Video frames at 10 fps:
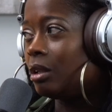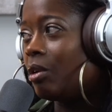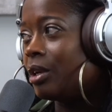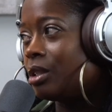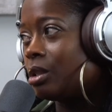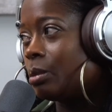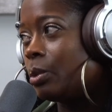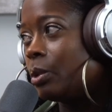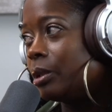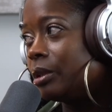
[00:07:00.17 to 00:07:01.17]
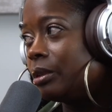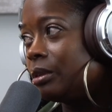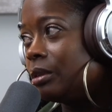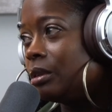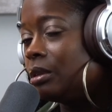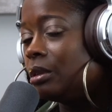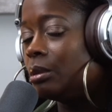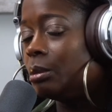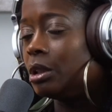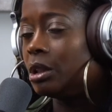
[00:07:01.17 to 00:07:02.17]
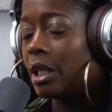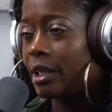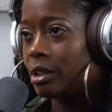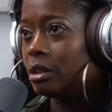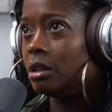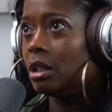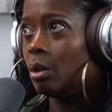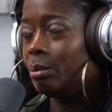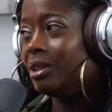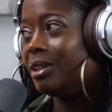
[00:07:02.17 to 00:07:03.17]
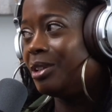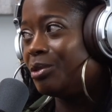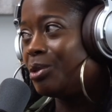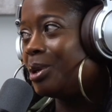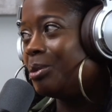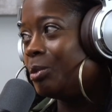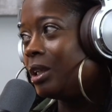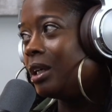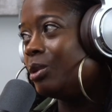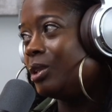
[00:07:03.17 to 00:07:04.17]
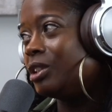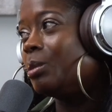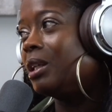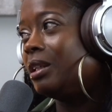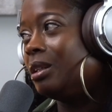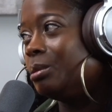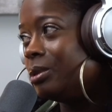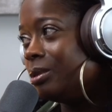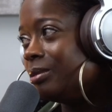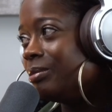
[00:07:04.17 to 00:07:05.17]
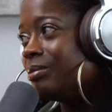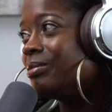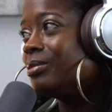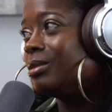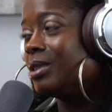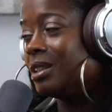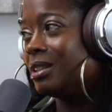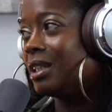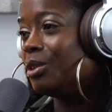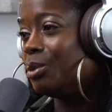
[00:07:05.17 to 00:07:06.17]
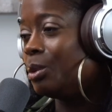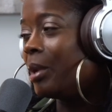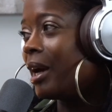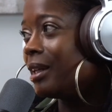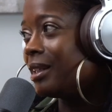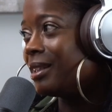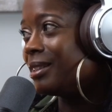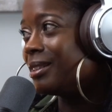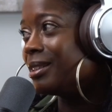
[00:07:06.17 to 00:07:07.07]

in artist support, which actually helped me later on when I launched my label because I knew the back end.